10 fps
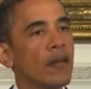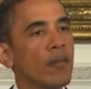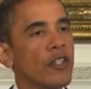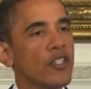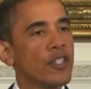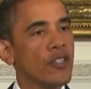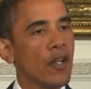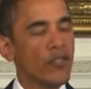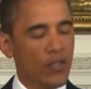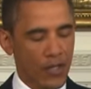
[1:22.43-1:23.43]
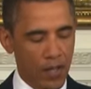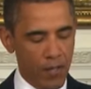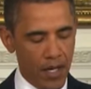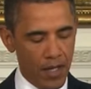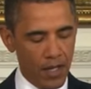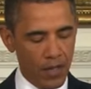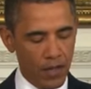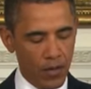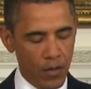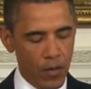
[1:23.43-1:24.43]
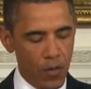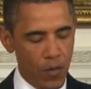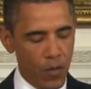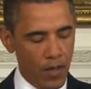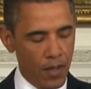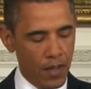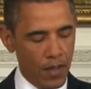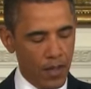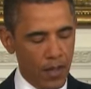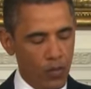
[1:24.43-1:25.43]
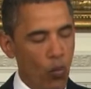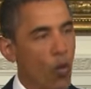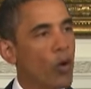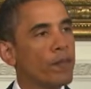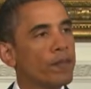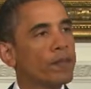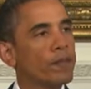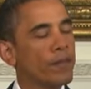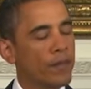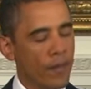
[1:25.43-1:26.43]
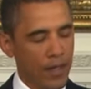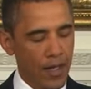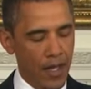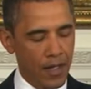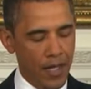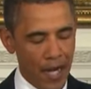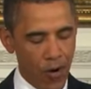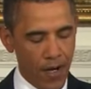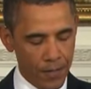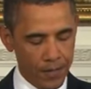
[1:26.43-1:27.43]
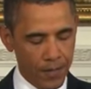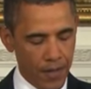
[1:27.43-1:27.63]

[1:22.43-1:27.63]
but she is also somebody who is warm and caring.